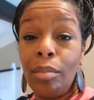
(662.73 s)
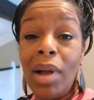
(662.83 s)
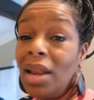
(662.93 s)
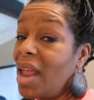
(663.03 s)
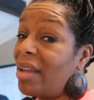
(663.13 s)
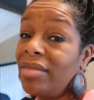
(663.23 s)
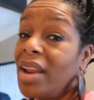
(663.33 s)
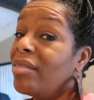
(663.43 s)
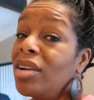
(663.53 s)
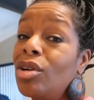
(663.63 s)
My life
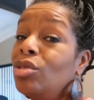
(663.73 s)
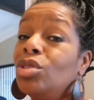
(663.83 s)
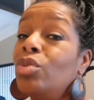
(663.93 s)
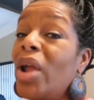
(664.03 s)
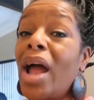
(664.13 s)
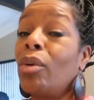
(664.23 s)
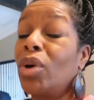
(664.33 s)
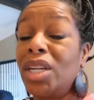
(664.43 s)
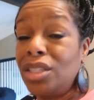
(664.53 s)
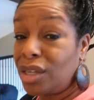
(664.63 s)
never goes the way I
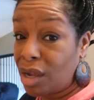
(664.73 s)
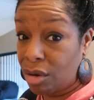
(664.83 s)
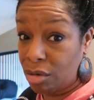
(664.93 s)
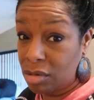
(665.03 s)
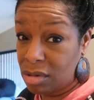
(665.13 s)
want it to go.